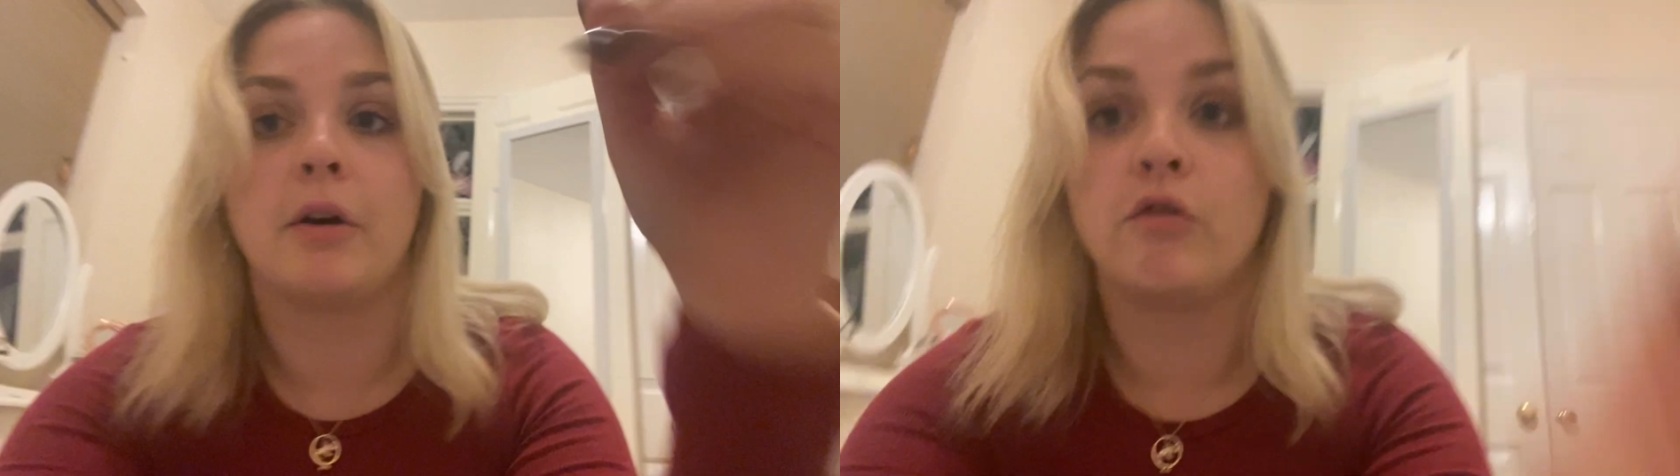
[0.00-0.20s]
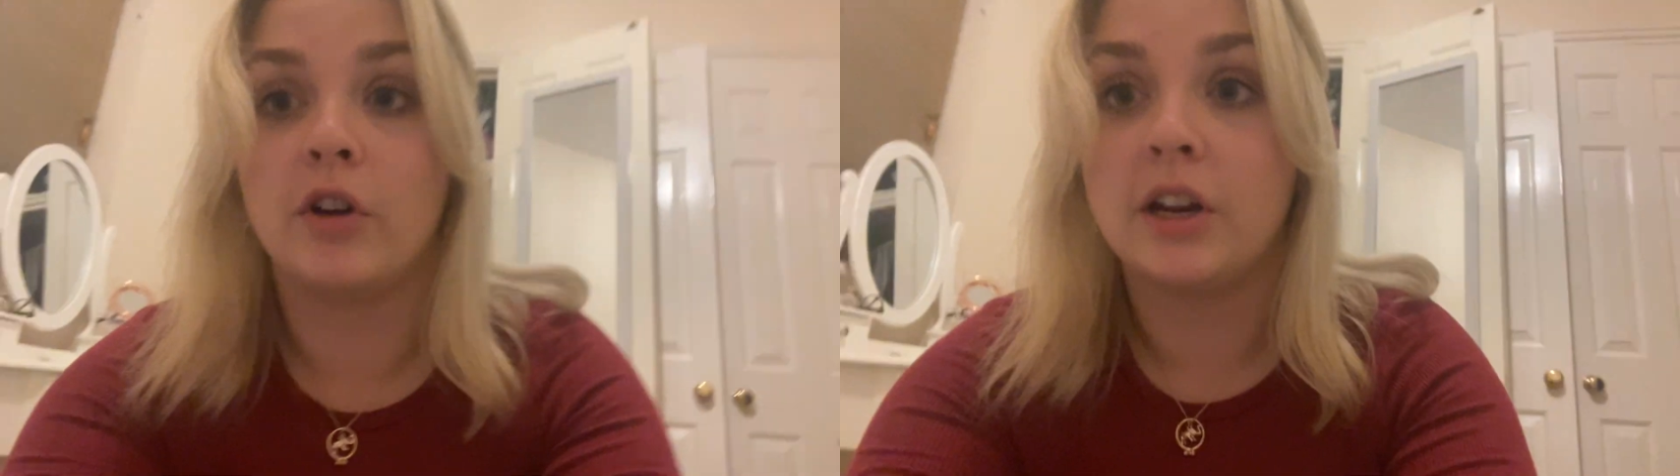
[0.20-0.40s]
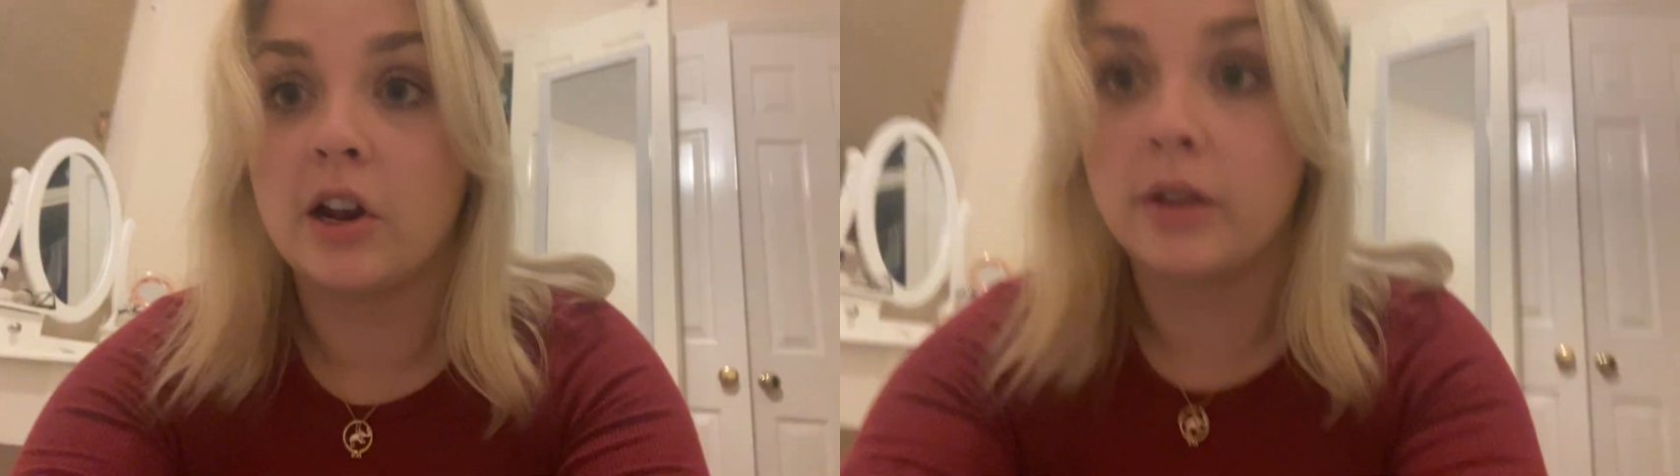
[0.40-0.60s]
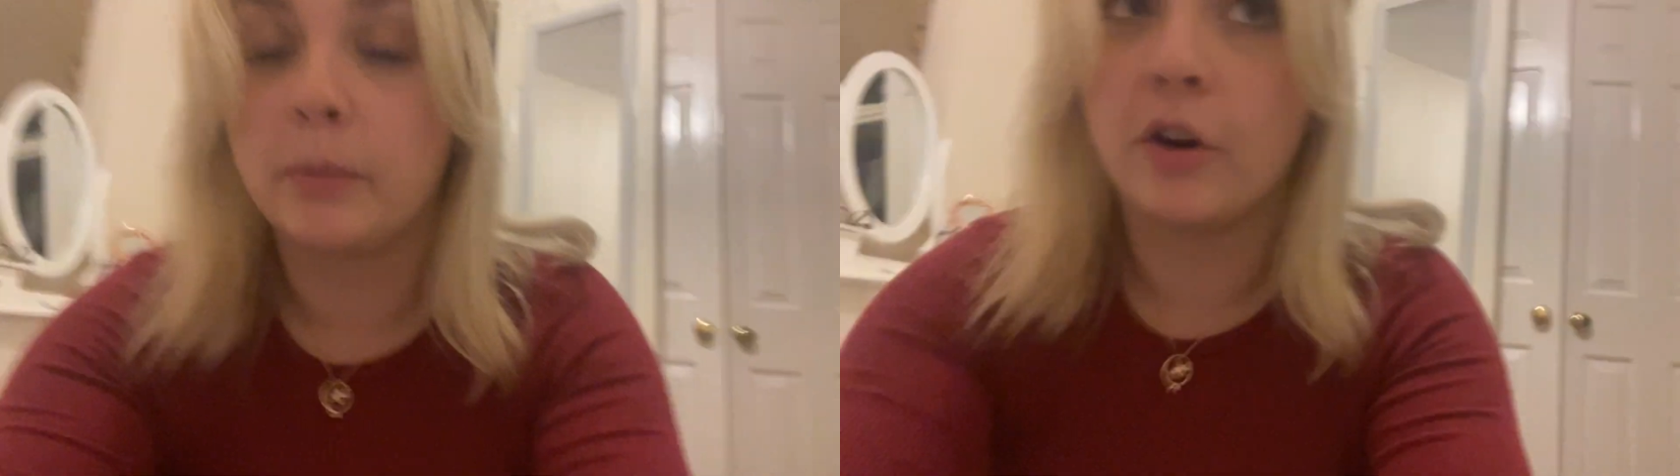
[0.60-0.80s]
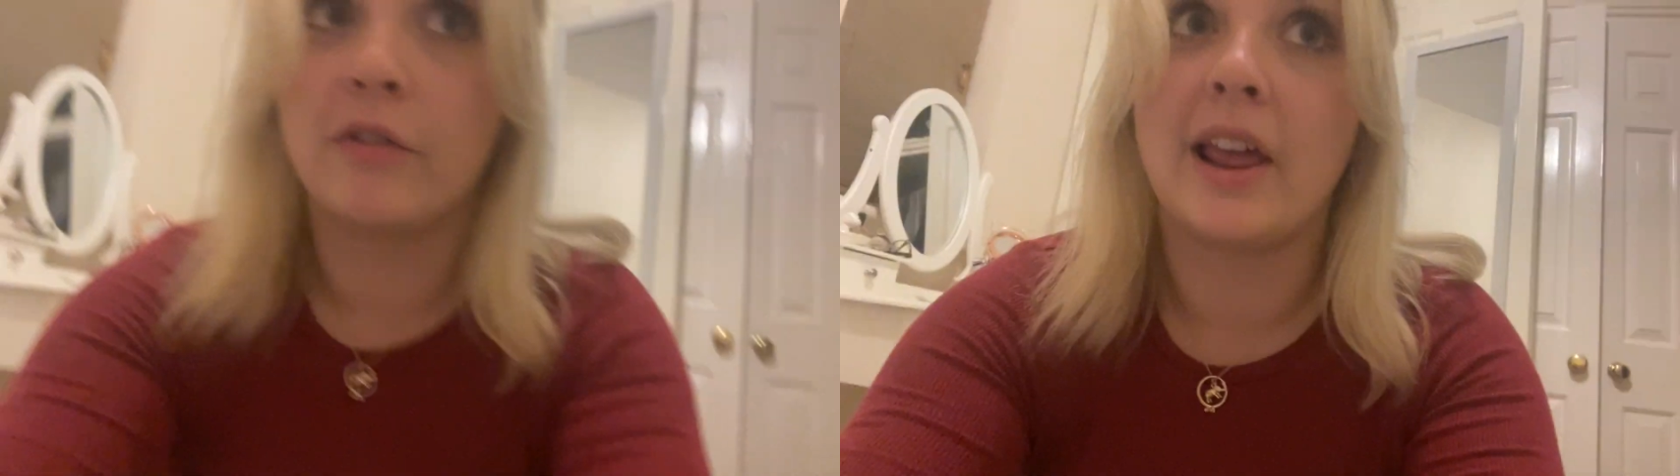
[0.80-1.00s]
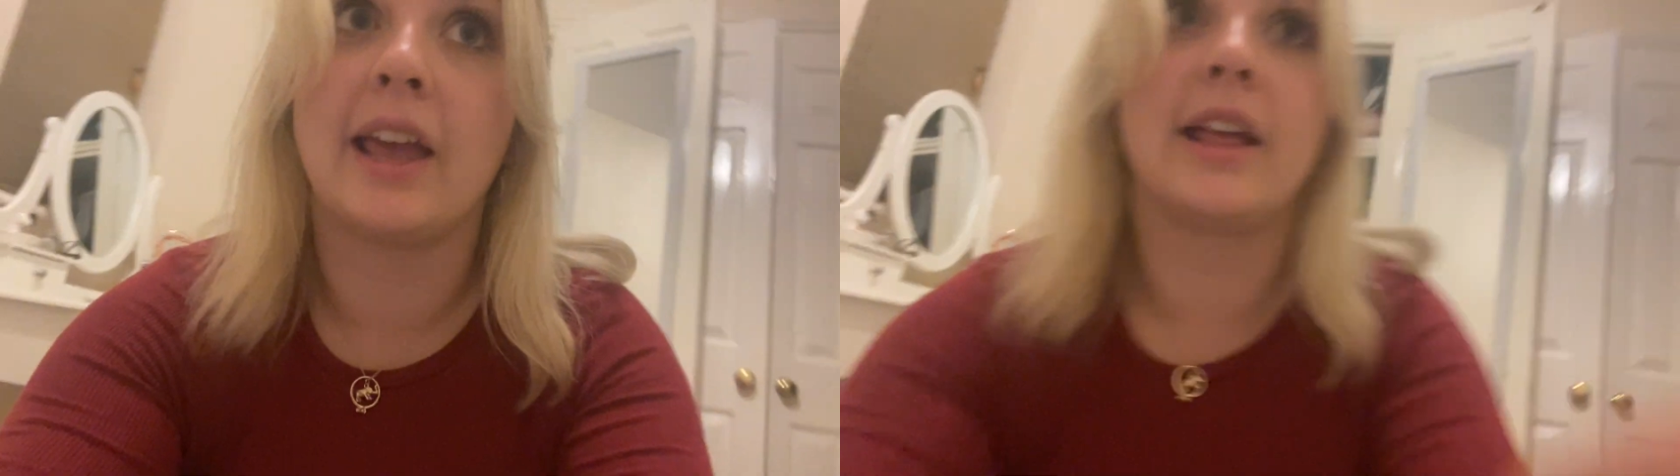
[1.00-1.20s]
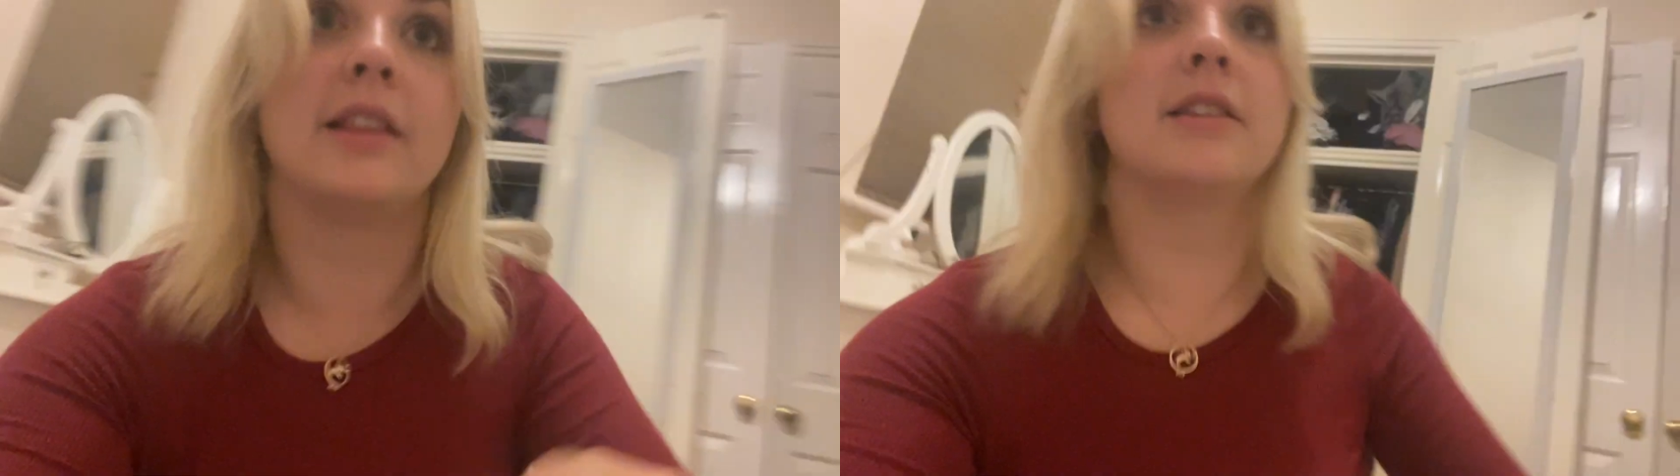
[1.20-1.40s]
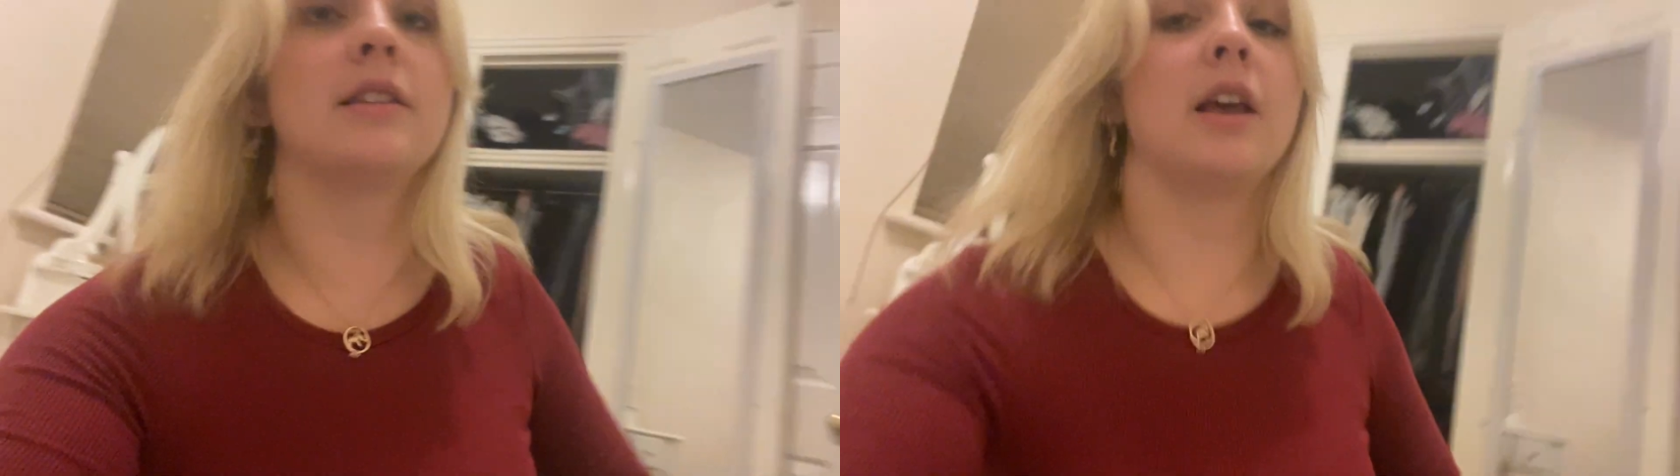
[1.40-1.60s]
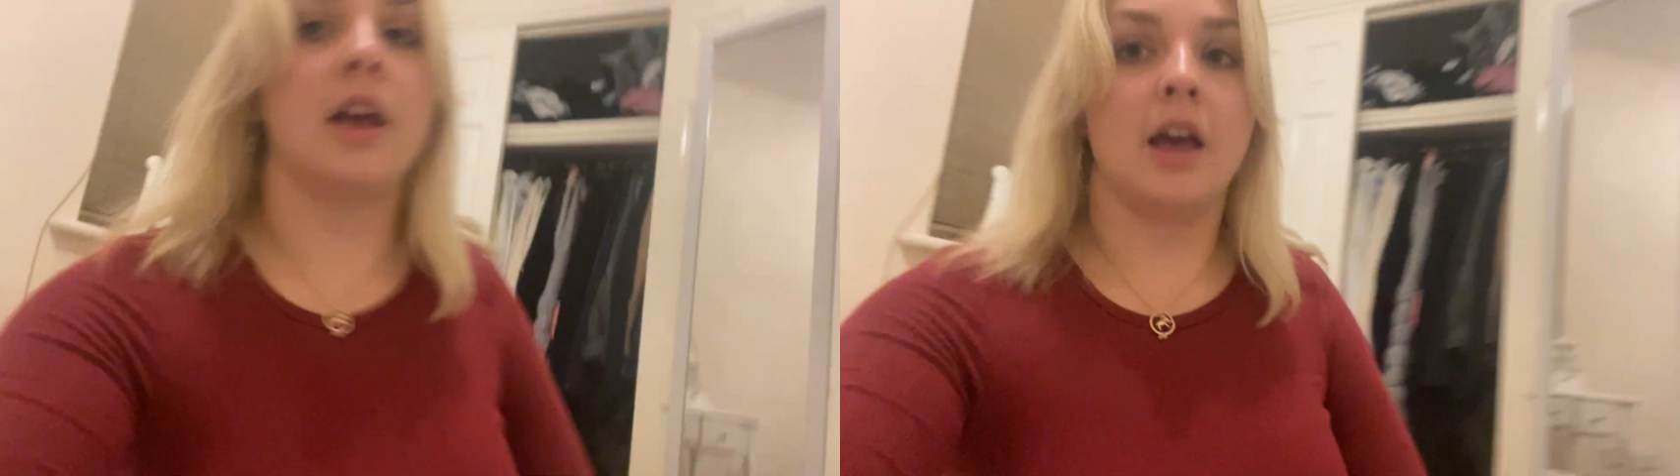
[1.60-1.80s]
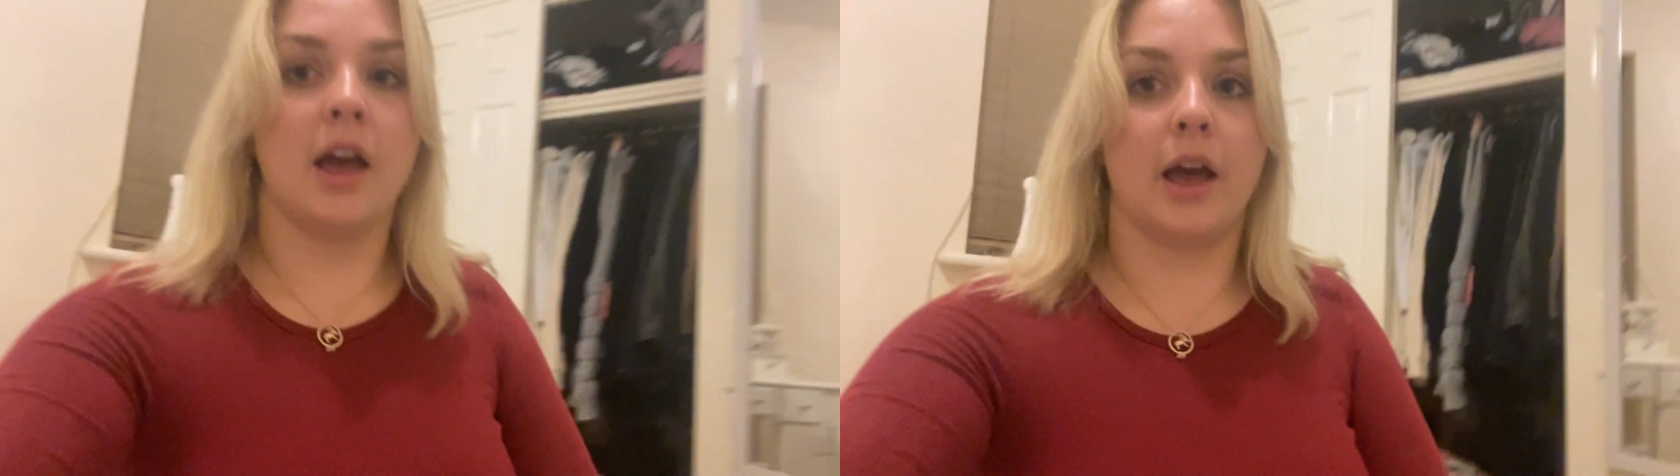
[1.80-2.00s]
a really nice pair of leggings
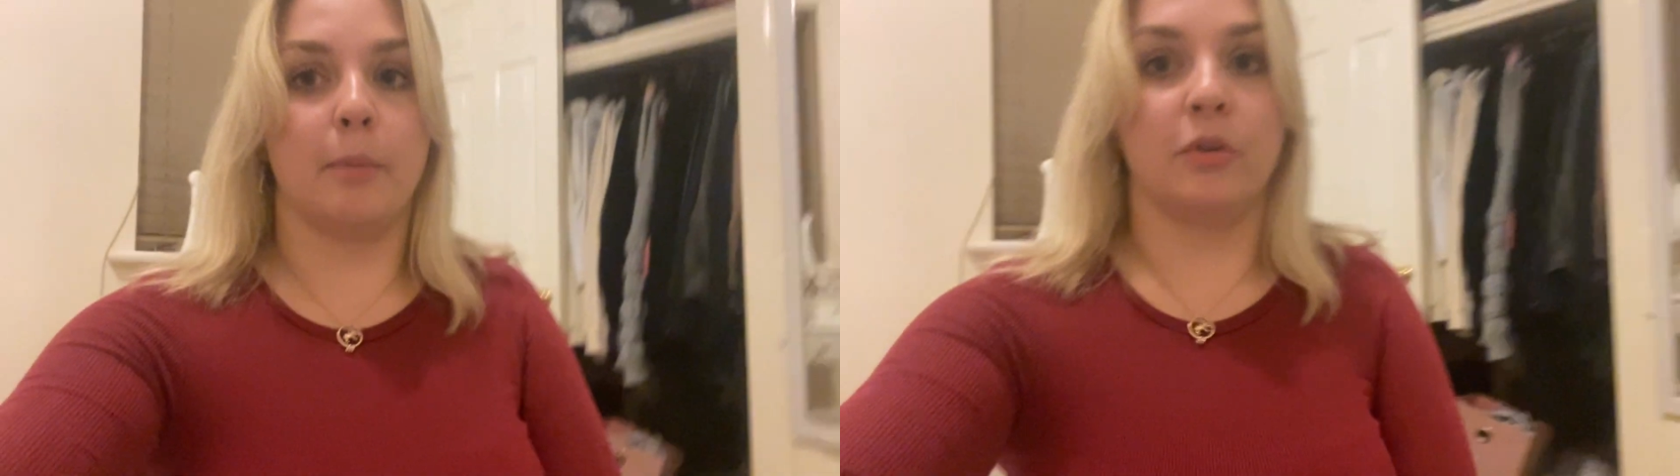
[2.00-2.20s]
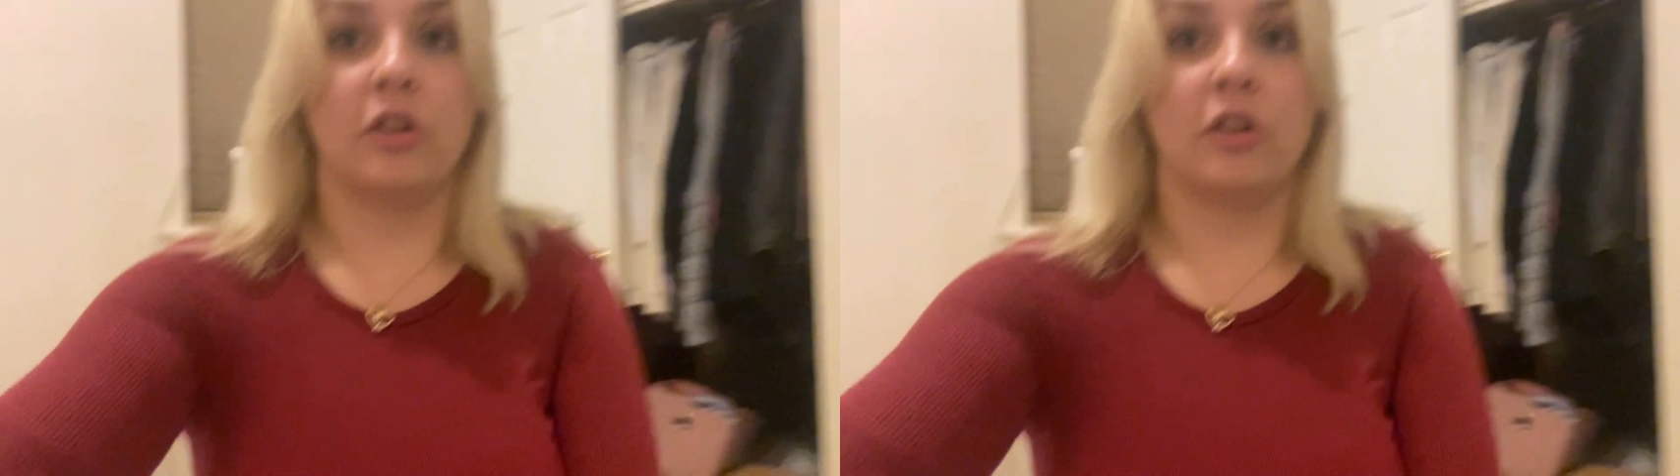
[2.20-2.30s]
um which